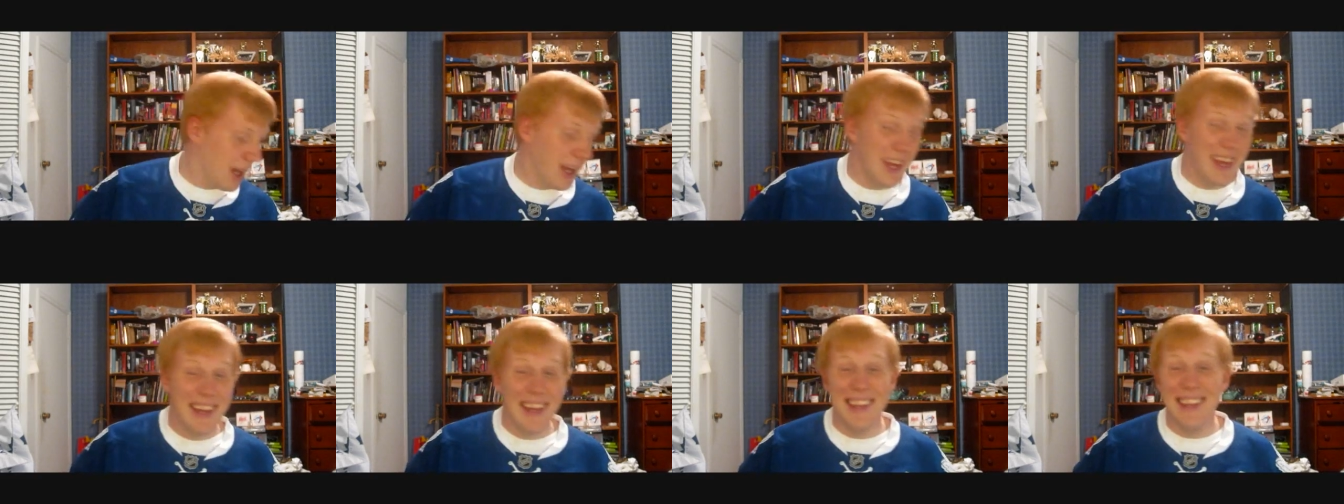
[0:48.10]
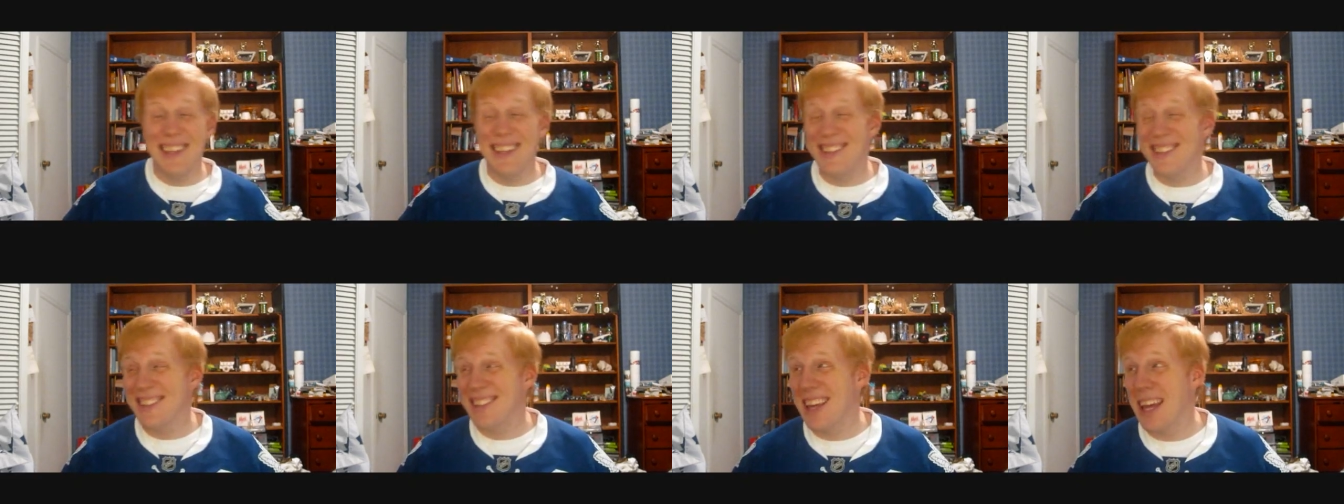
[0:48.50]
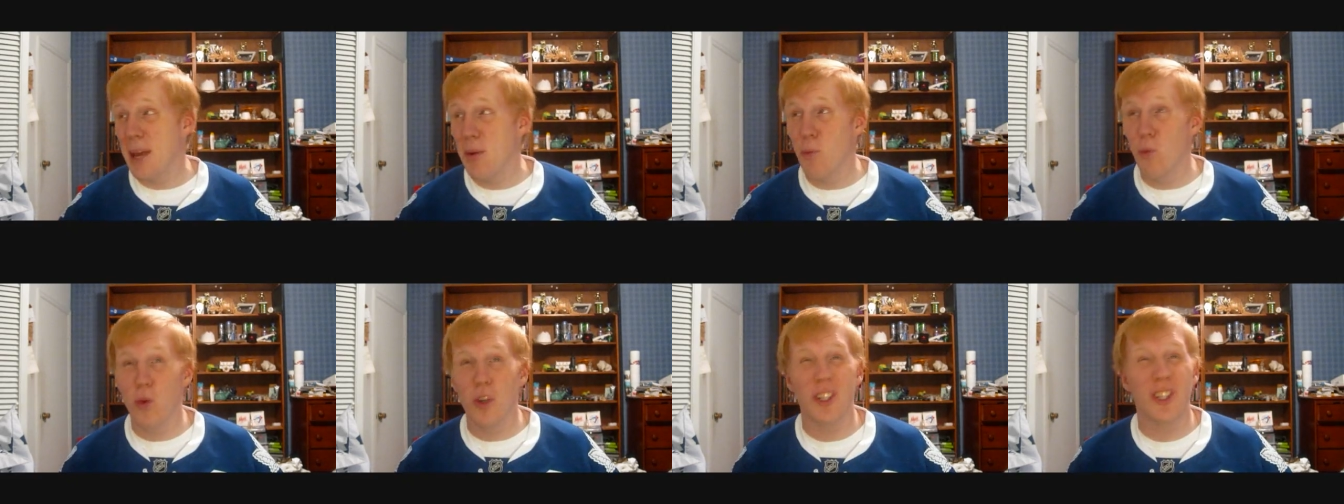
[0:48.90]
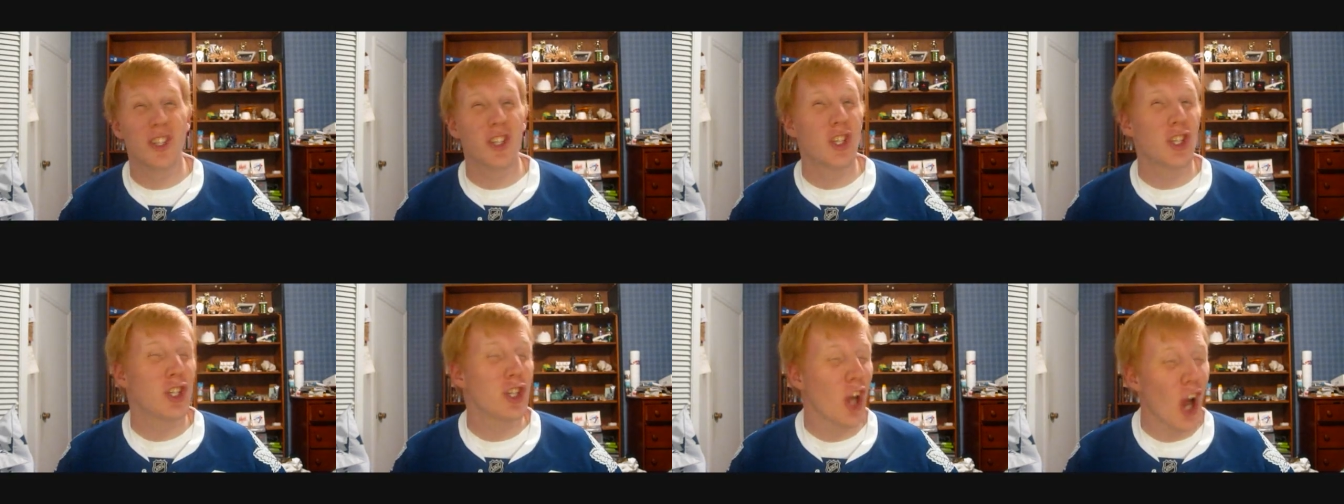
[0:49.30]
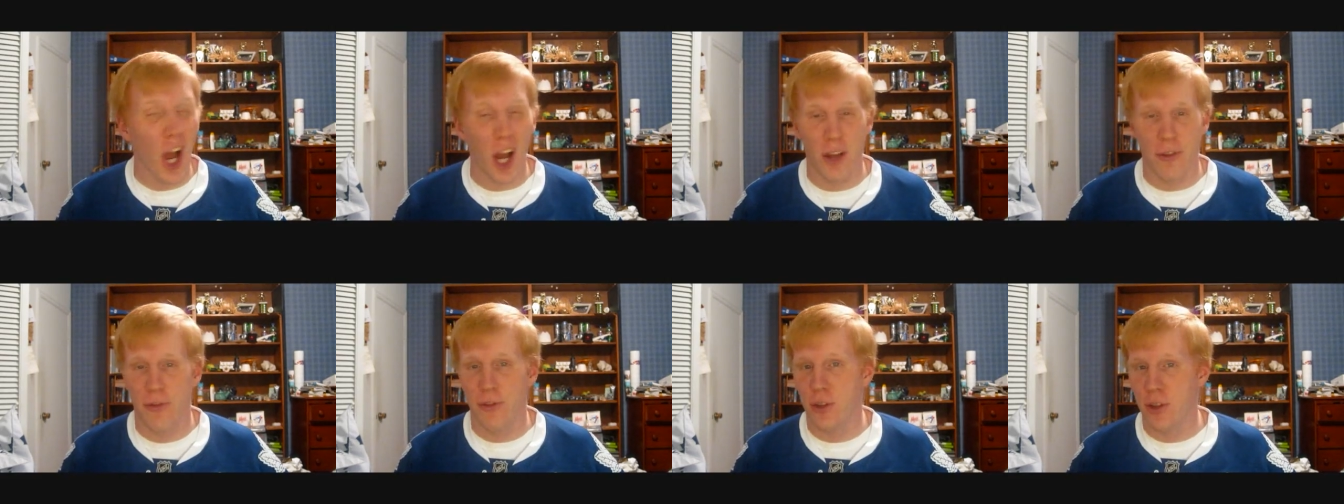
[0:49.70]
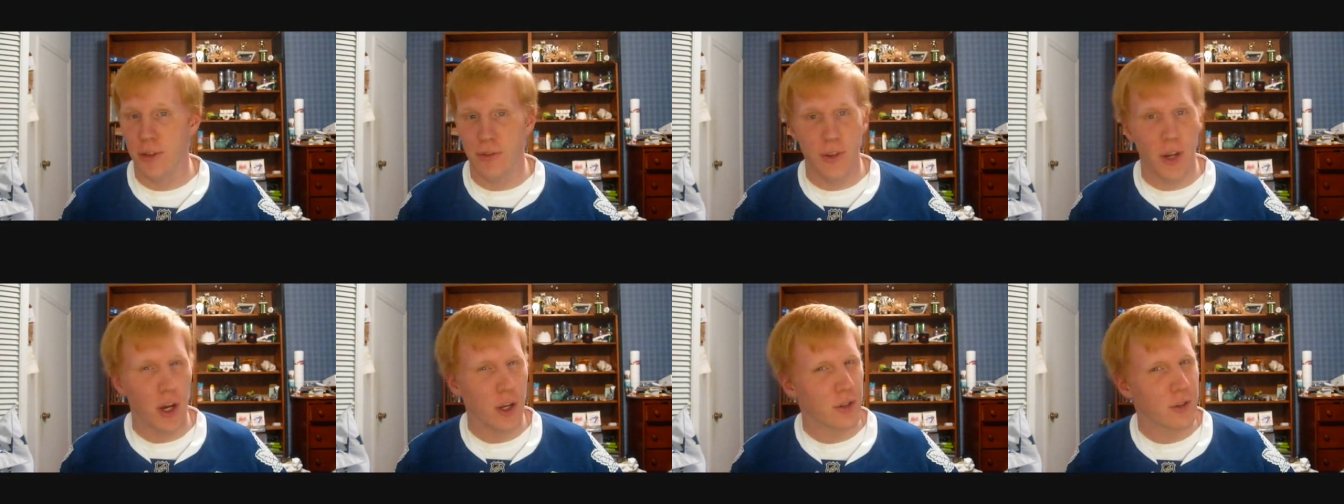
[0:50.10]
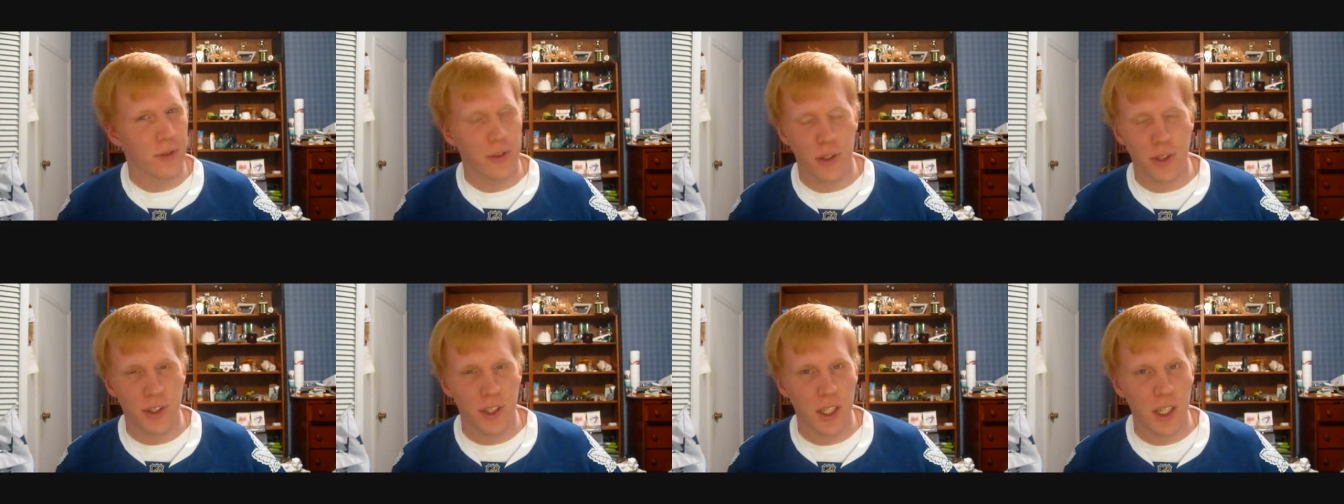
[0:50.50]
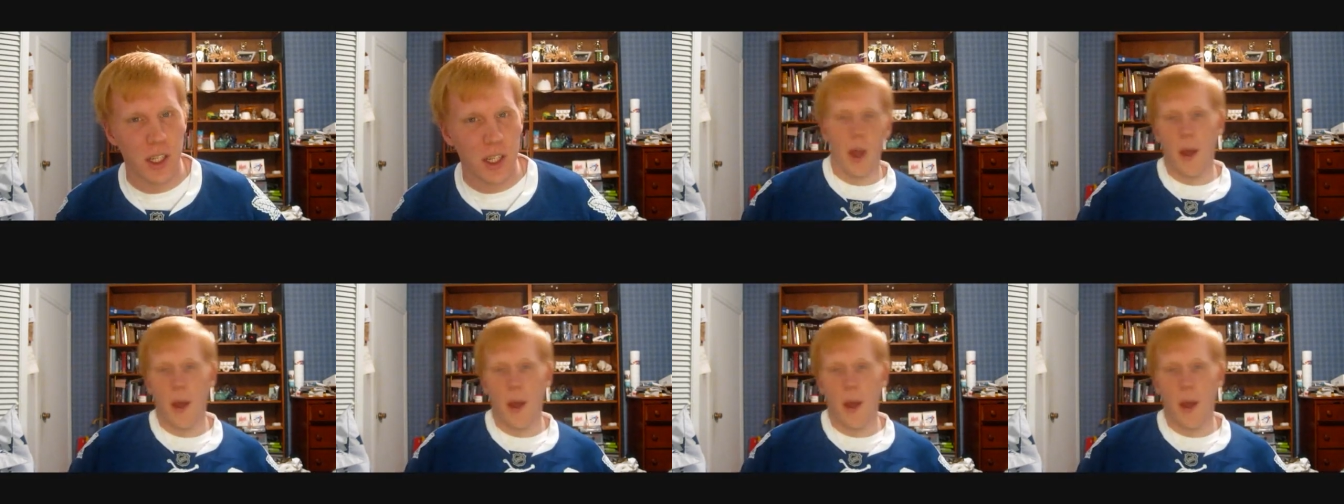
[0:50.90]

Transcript: And this game was chock full of controversy.